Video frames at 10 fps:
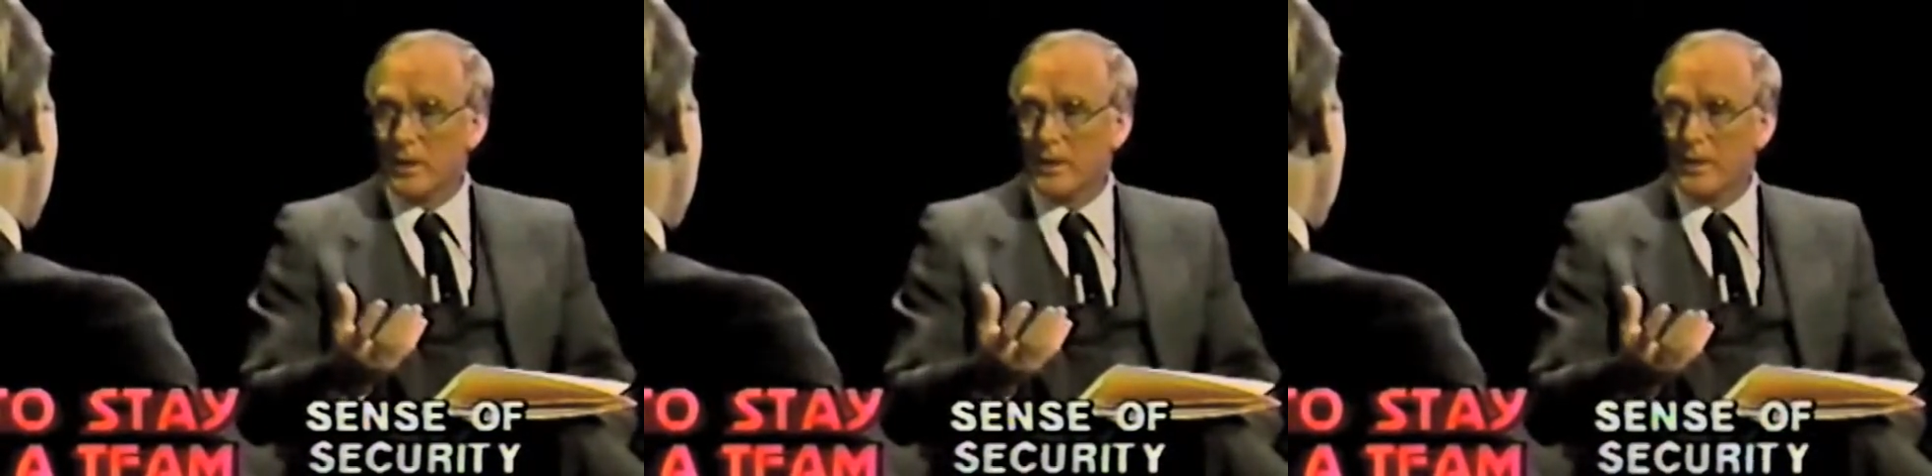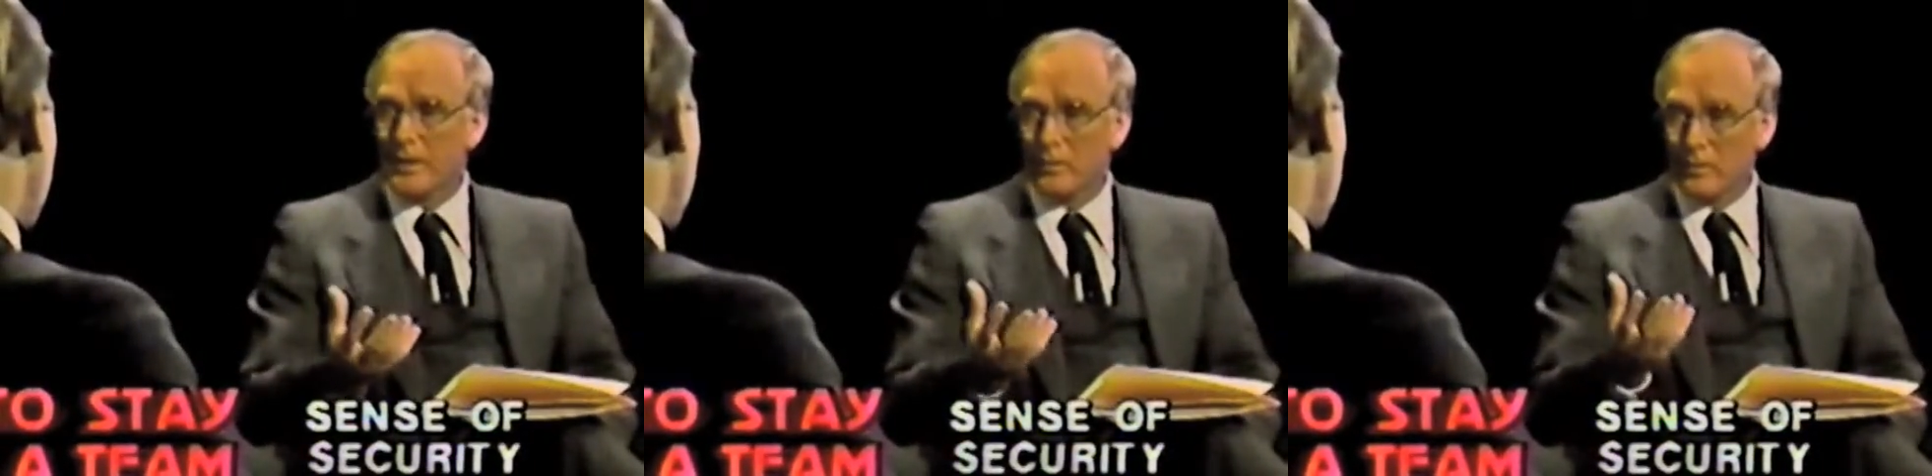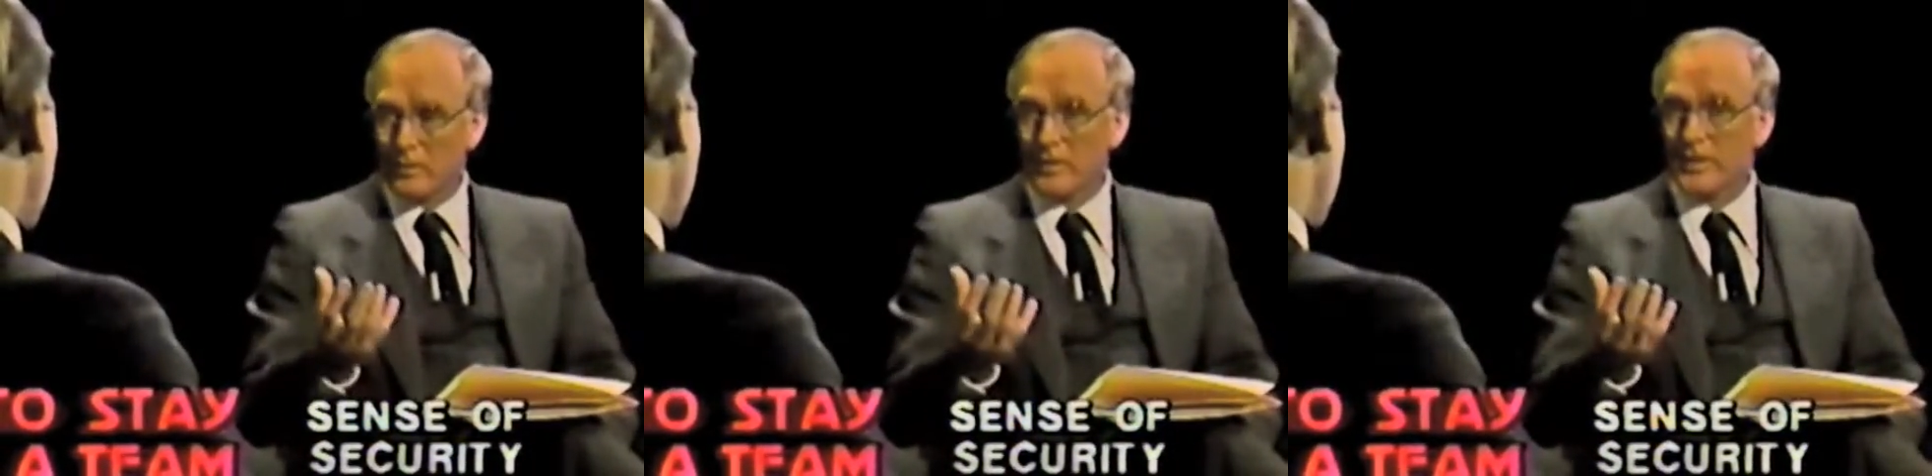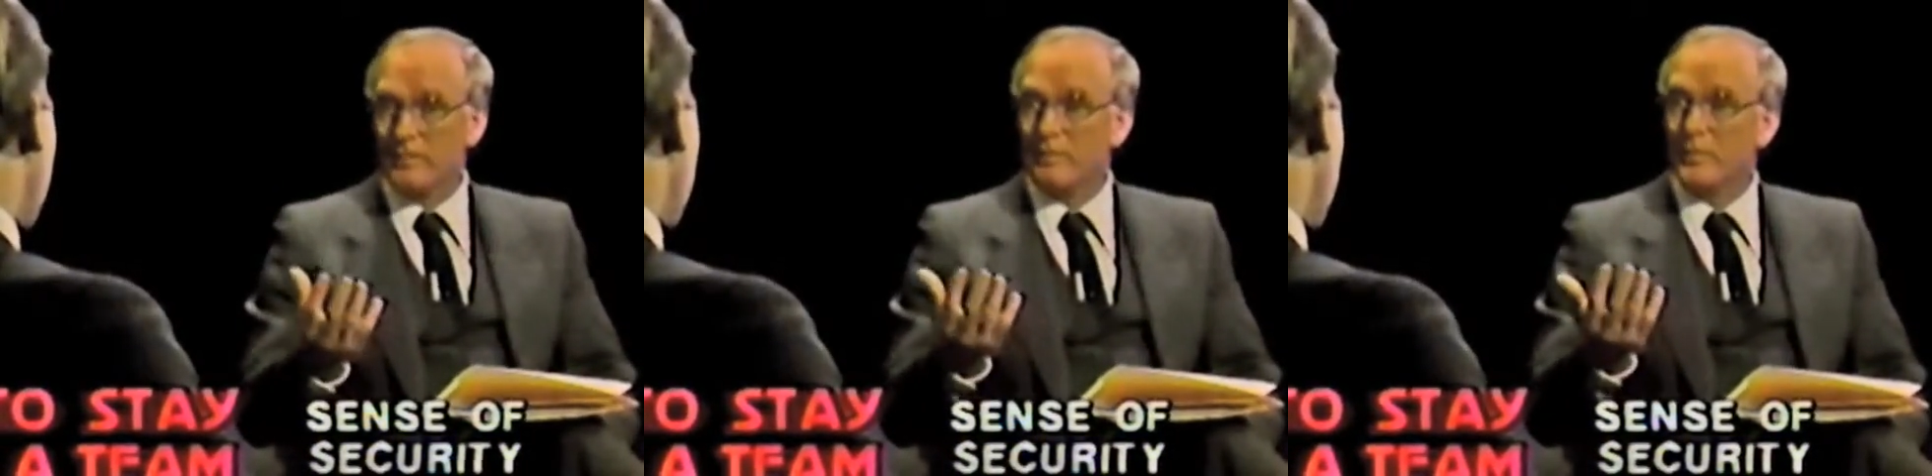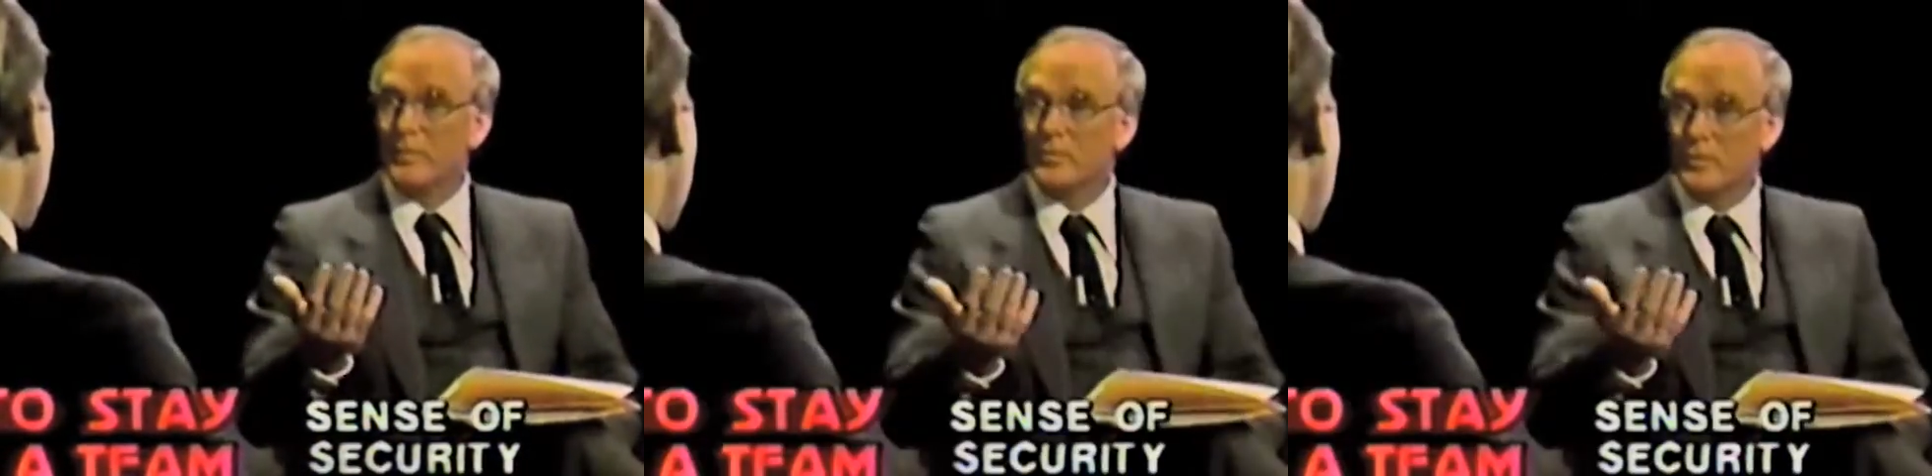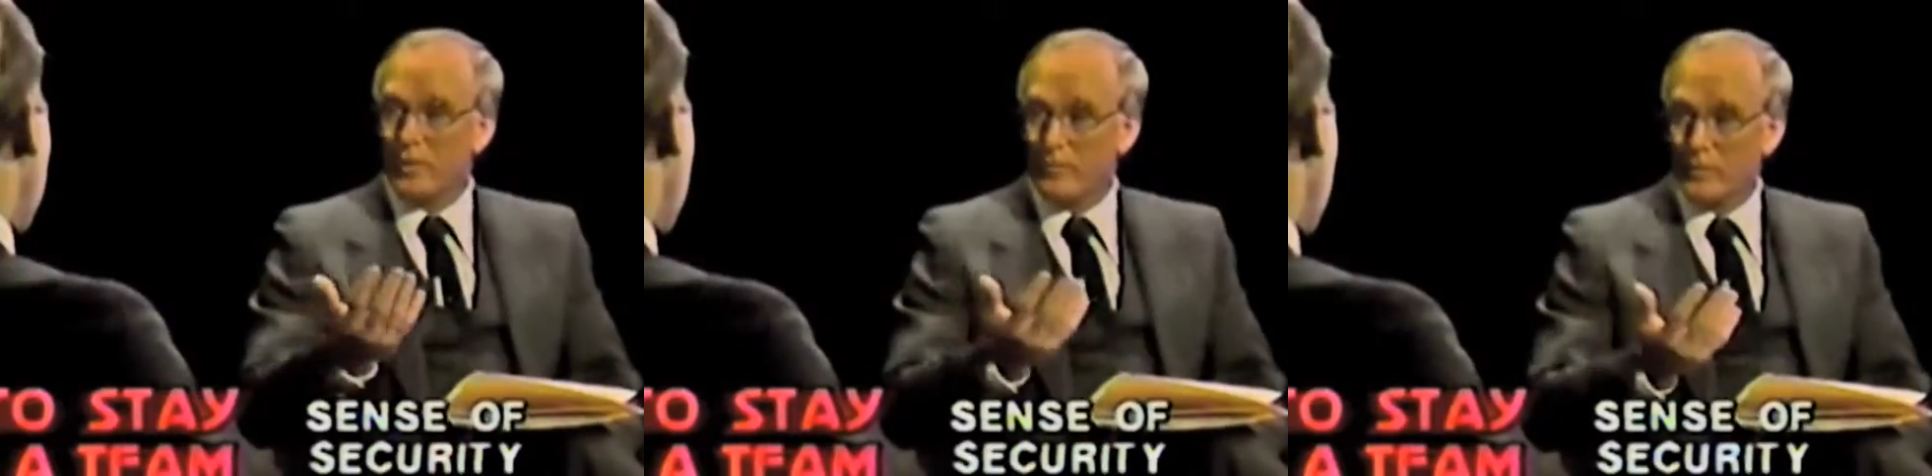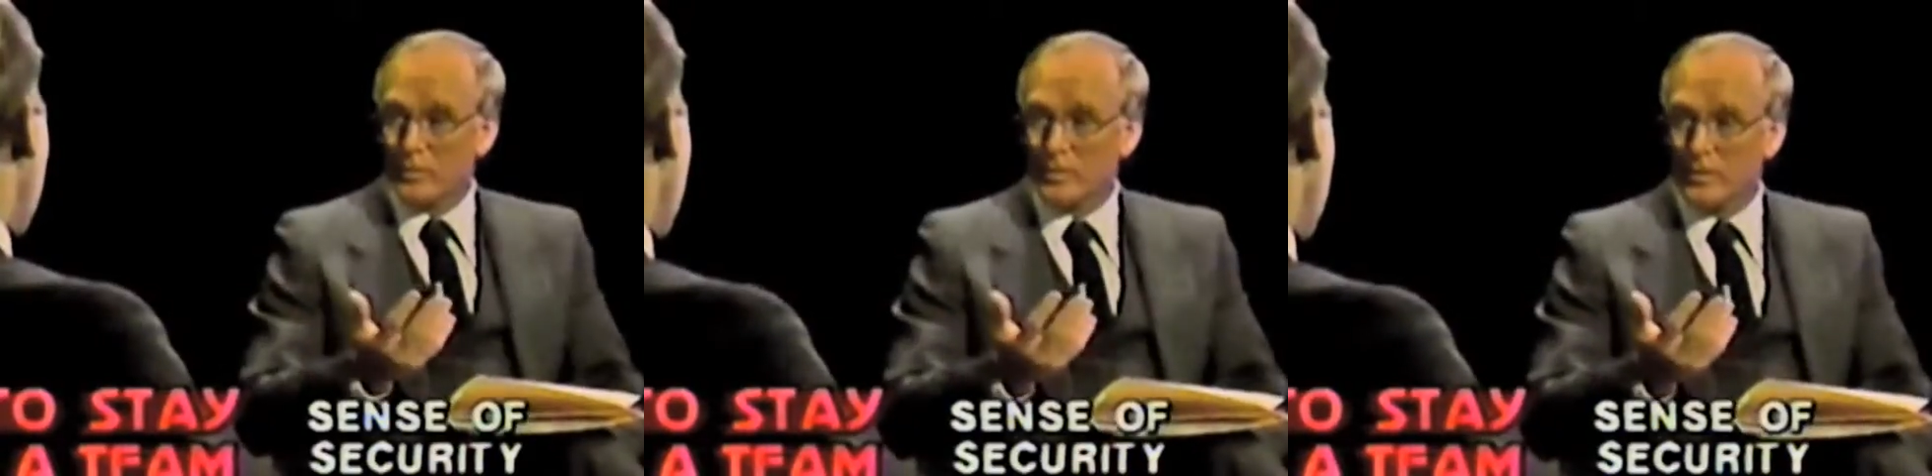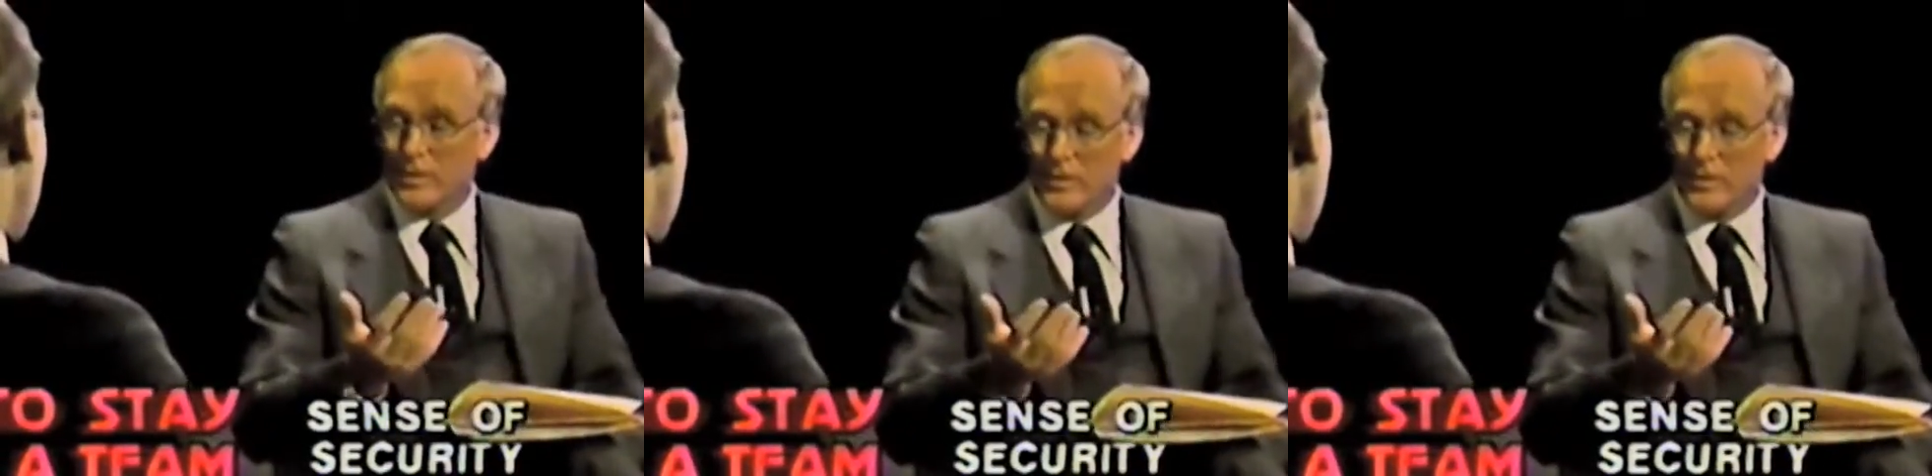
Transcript: body in order that he feels comfortable.